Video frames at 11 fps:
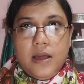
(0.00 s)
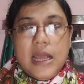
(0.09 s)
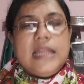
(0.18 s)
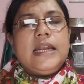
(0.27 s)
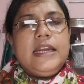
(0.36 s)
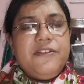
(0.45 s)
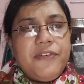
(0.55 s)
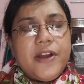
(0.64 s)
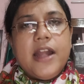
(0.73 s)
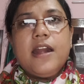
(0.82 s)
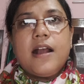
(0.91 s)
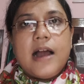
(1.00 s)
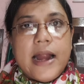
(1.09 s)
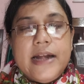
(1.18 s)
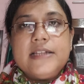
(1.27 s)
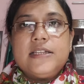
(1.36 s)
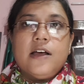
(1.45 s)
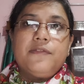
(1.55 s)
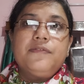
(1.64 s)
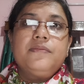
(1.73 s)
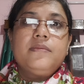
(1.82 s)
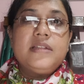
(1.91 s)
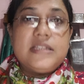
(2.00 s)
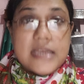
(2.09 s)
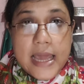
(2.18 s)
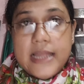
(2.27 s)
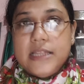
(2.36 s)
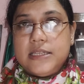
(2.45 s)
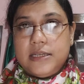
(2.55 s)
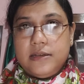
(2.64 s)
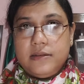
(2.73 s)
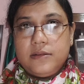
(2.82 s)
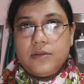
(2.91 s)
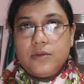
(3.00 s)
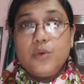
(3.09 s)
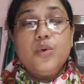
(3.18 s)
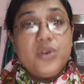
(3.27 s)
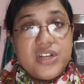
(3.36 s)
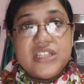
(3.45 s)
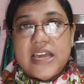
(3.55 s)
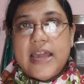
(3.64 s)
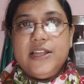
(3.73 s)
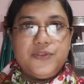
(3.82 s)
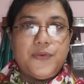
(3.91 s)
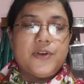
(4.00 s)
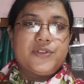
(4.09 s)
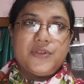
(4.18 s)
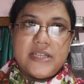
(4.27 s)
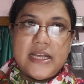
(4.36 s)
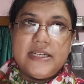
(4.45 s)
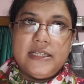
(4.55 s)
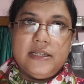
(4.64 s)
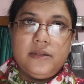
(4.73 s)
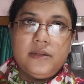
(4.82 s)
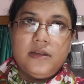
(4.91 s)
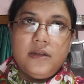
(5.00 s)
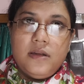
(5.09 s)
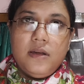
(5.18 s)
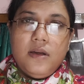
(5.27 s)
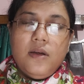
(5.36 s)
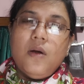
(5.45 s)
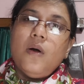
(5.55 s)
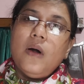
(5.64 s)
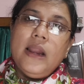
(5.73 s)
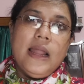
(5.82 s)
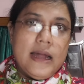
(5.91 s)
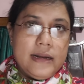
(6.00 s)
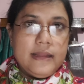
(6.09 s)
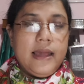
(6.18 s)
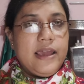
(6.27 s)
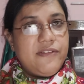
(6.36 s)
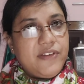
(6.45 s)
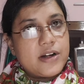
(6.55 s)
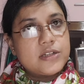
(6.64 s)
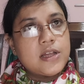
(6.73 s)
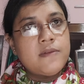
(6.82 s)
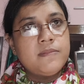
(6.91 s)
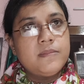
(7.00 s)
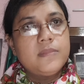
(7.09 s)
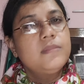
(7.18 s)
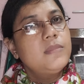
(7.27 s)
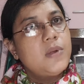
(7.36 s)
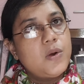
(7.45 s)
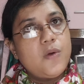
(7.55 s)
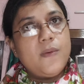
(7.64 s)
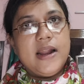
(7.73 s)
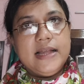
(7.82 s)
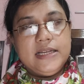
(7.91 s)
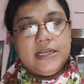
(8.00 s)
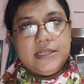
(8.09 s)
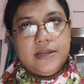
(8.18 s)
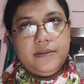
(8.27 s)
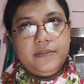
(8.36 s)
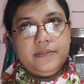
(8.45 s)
and the different kinds of change, good change for society, all are the effects of globalization.